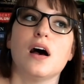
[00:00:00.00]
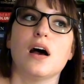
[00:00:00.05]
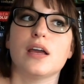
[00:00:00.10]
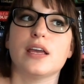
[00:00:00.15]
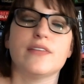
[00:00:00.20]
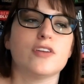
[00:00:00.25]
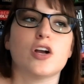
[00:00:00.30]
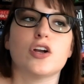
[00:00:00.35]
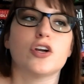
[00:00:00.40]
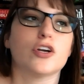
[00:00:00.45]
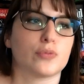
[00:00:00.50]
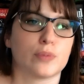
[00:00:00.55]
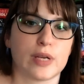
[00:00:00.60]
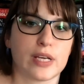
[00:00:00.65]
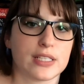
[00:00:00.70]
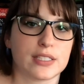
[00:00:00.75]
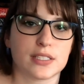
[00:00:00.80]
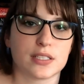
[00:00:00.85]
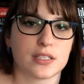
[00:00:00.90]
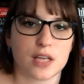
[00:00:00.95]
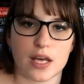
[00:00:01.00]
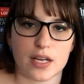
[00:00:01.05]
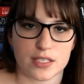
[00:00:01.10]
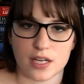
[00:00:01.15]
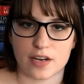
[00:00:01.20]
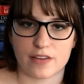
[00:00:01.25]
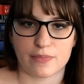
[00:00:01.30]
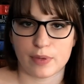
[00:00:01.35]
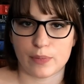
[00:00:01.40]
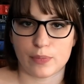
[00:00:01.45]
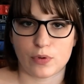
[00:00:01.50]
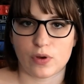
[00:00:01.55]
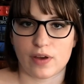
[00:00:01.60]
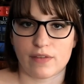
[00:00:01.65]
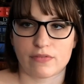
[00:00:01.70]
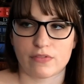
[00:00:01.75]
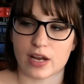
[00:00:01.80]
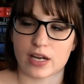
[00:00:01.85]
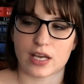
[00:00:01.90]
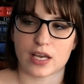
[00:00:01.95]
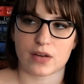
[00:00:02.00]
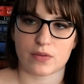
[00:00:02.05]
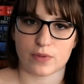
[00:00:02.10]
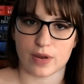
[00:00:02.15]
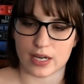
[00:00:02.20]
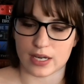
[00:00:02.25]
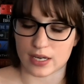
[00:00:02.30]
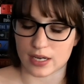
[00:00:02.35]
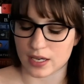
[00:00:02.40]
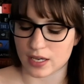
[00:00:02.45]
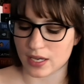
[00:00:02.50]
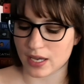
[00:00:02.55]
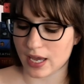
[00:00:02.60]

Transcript: even on Goodreads, not a ton of people have read it and rated it,